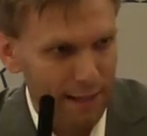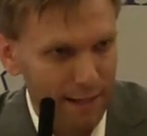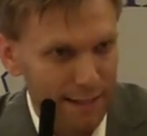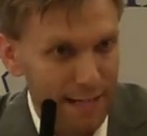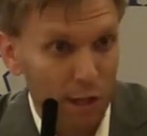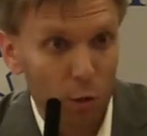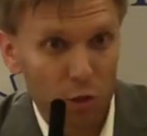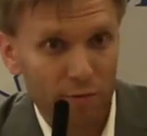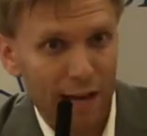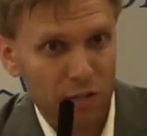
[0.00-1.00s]
a deluge
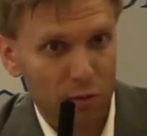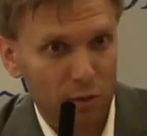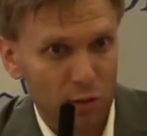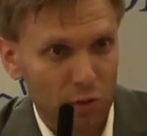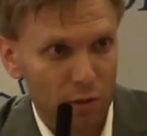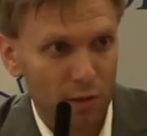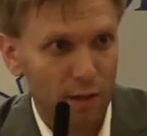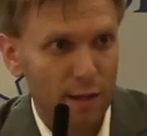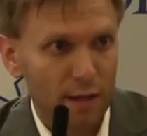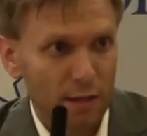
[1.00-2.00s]
of national attention,
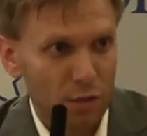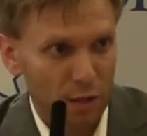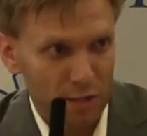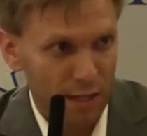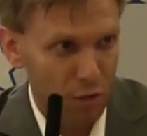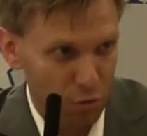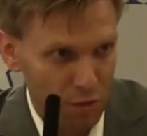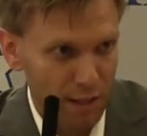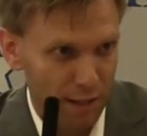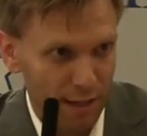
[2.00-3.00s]
just as you're
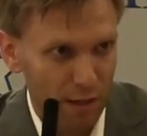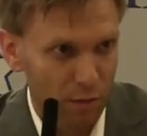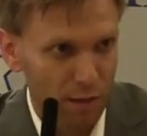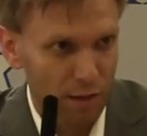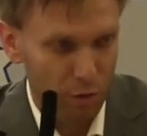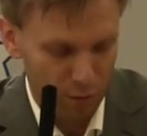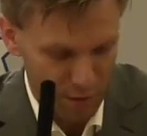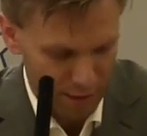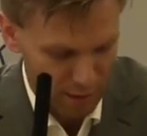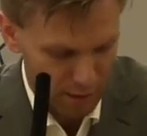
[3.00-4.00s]
seeing now during the
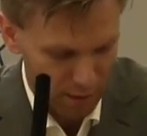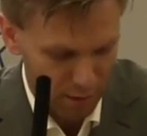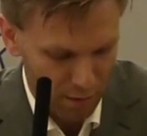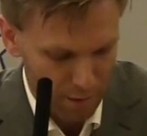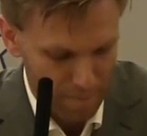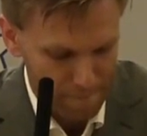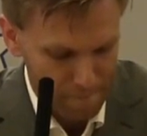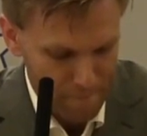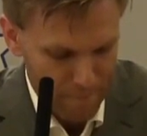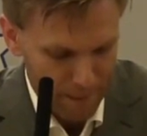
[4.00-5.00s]
60th.
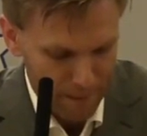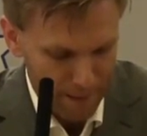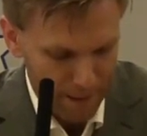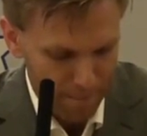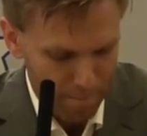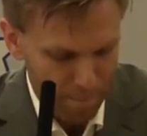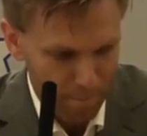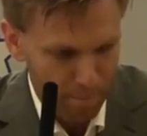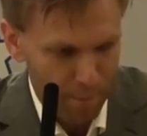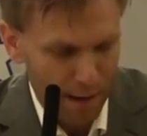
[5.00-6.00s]

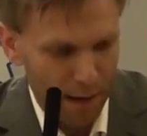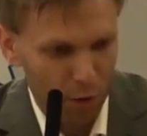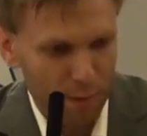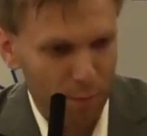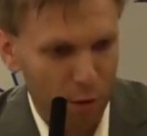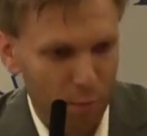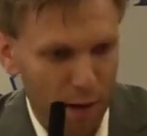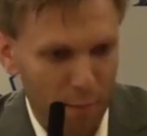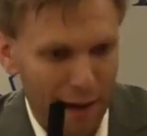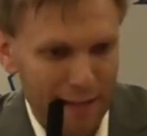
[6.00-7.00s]
I remember
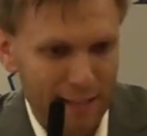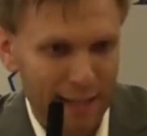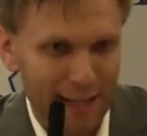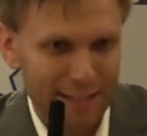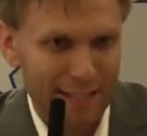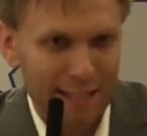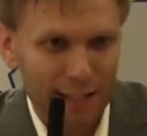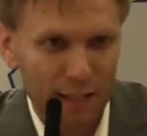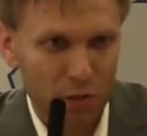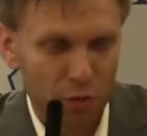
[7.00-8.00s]
my mindset as a
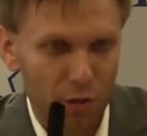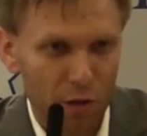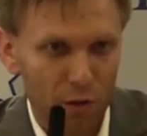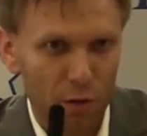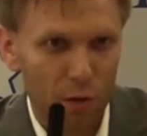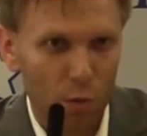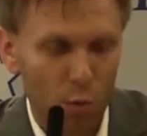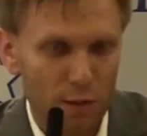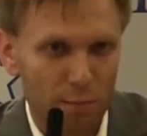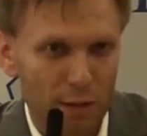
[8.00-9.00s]
teenager, though,
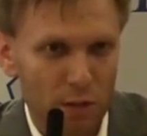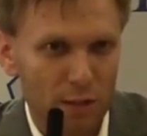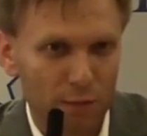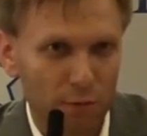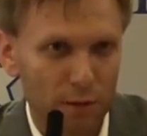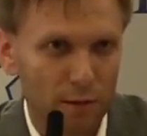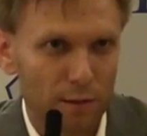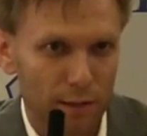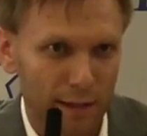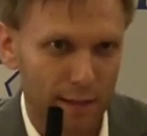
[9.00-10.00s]
was much
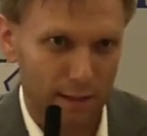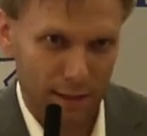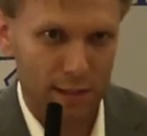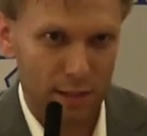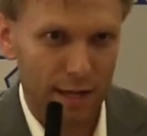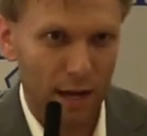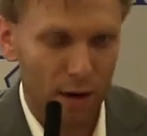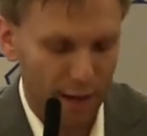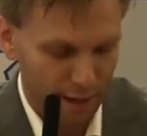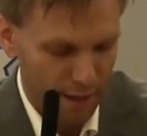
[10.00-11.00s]
different than it is
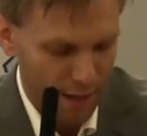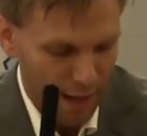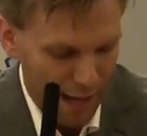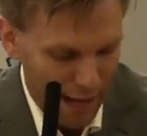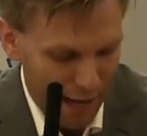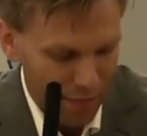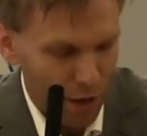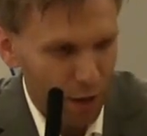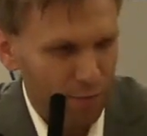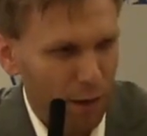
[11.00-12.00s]
now. I
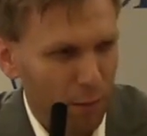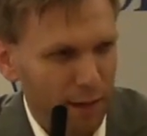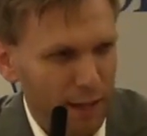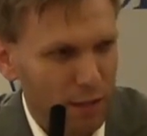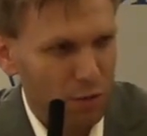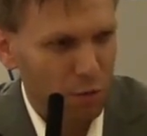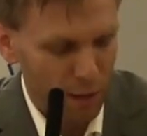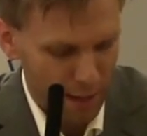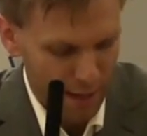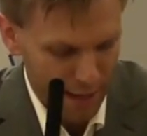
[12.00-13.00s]
thought of public
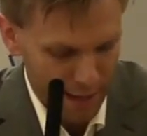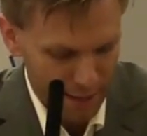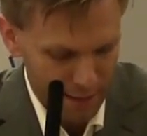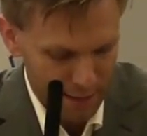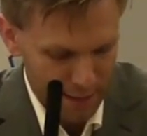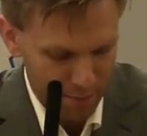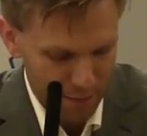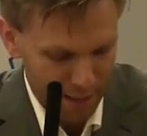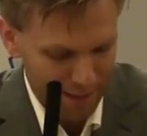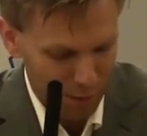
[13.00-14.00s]
history as
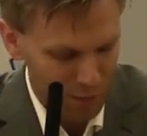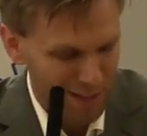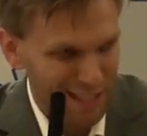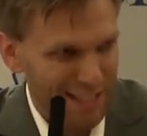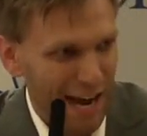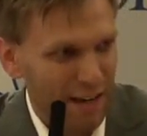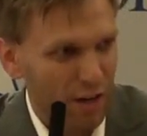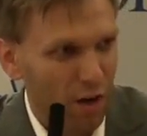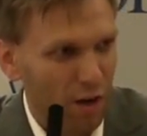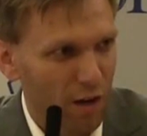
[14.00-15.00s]
something that was
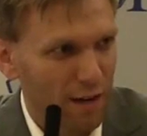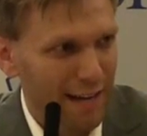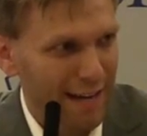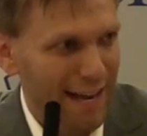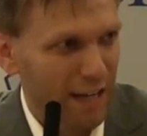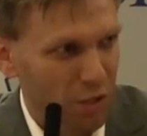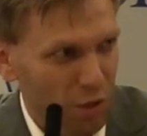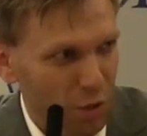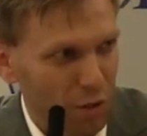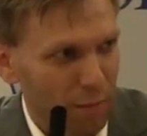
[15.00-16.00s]
decided on and
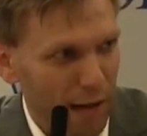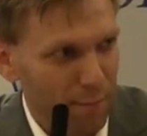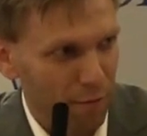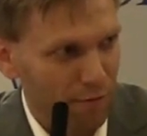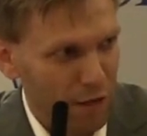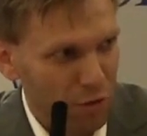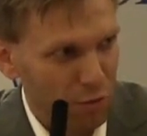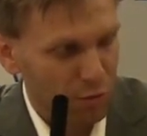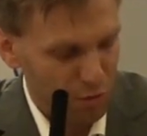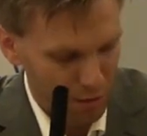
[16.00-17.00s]
executed by
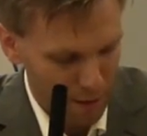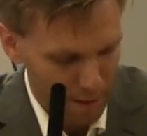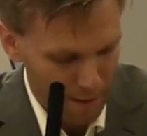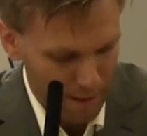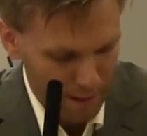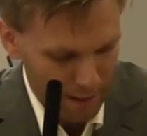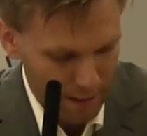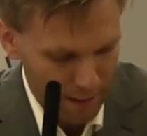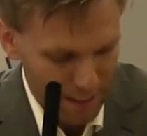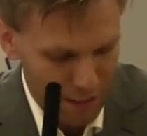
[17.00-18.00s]
professionals.
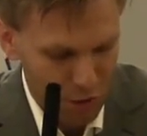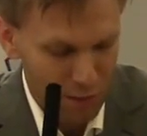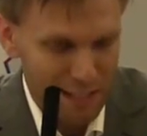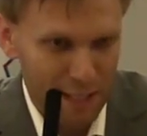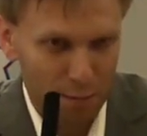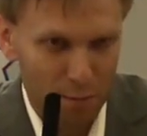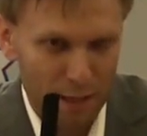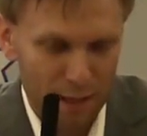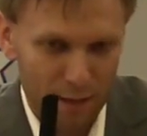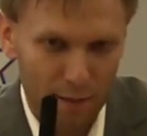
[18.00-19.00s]
History seemed to
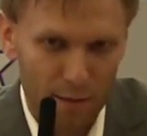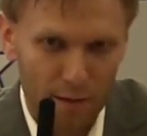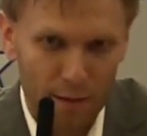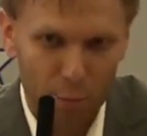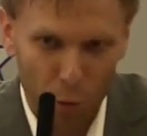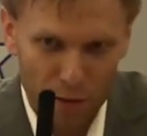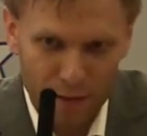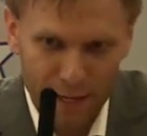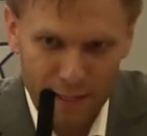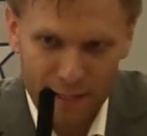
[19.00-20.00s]
be important
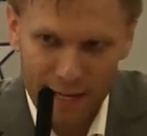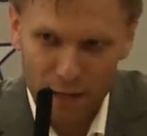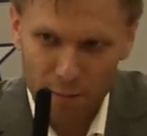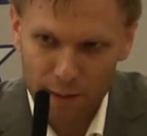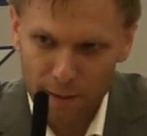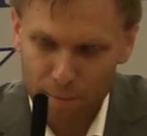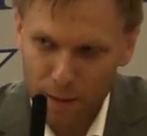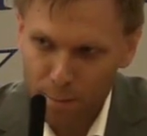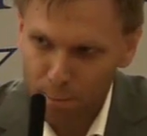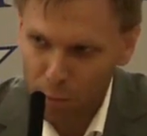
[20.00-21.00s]
dates that had been
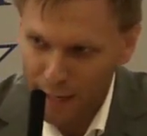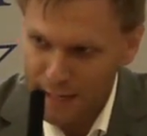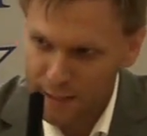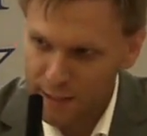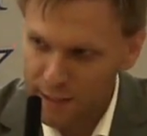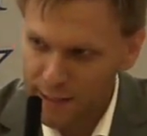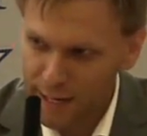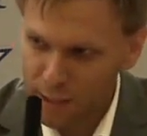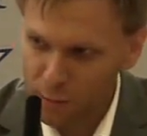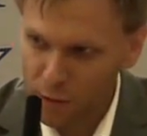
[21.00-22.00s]
placed into
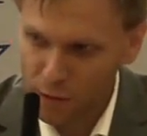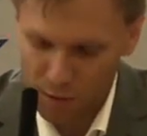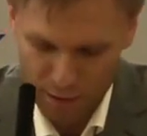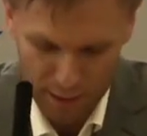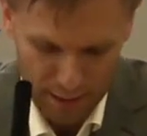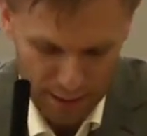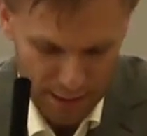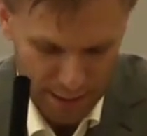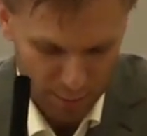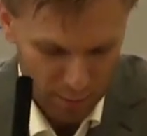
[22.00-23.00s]
textbooks,
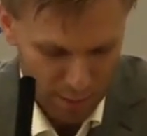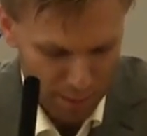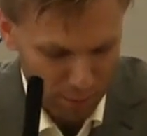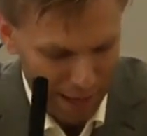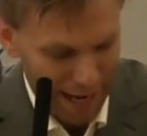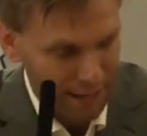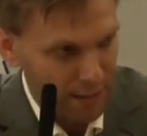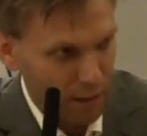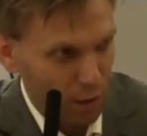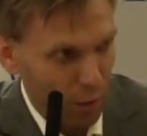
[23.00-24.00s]
seemed to be
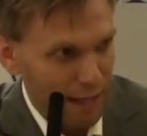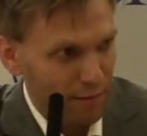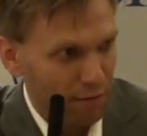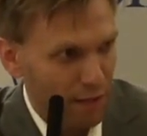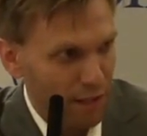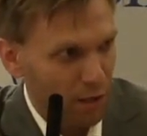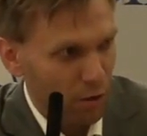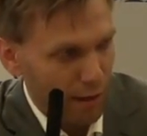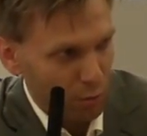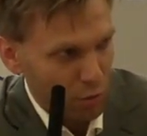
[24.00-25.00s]
plaques, grainy
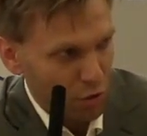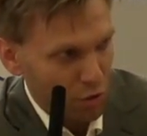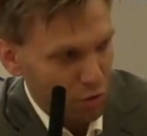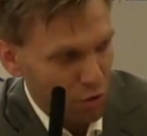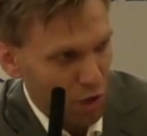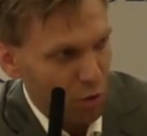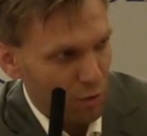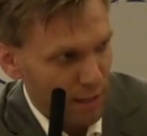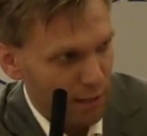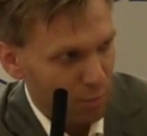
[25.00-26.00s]
video that was
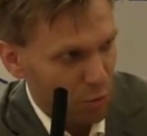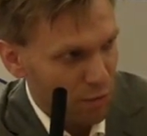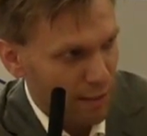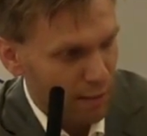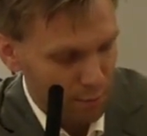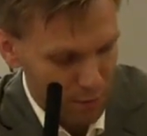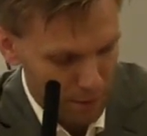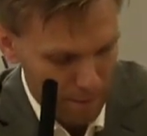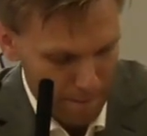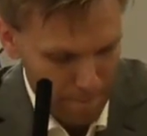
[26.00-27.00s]
shown in
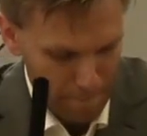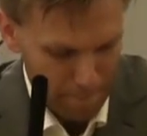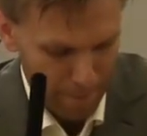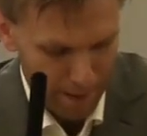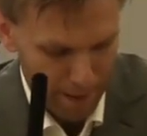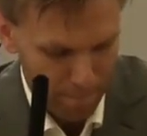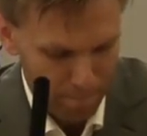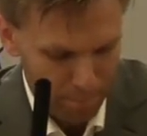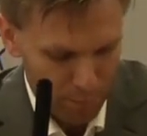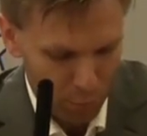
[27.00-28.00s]
museums.
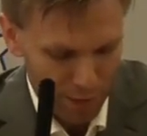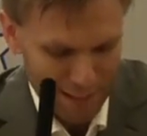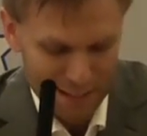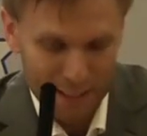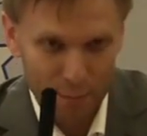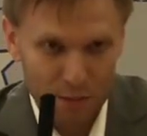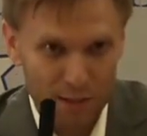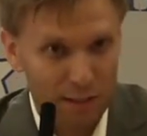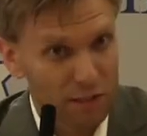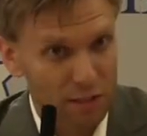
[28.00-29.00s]
When I skipped
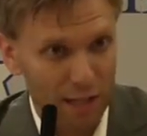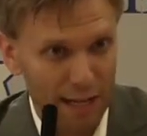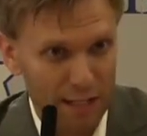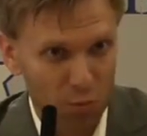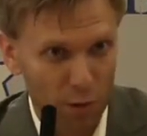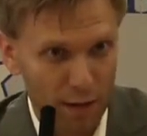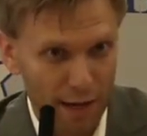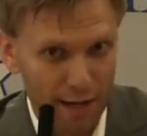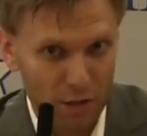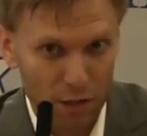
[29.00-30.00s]
statistics class one
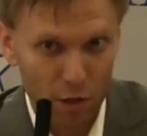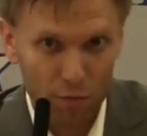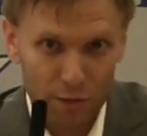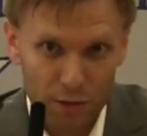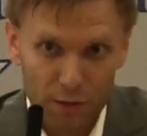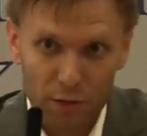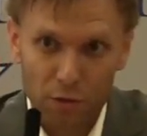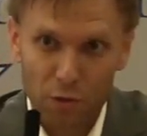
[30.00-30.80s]
day to go visit the